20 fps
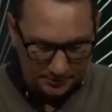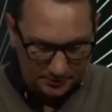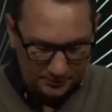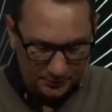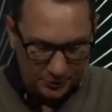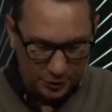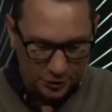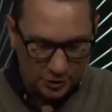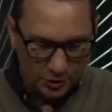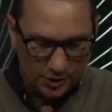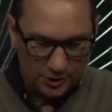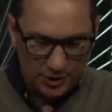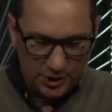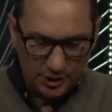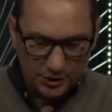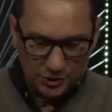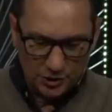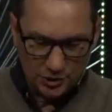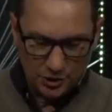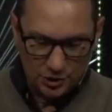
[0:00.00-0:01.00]
1
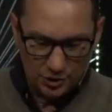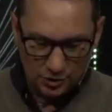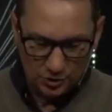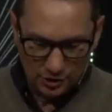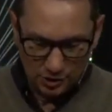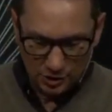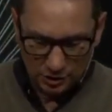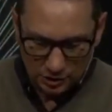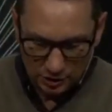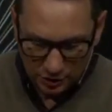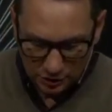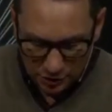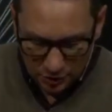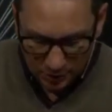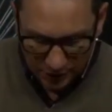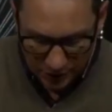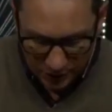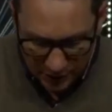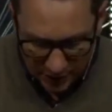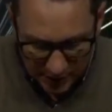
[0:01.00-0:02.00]
Corinthians 2, and I'll close
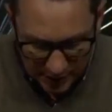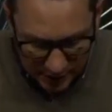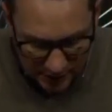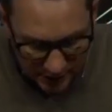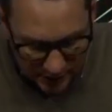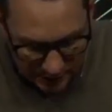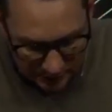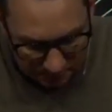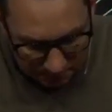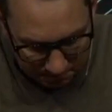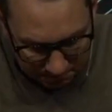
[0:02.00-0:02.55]
with this,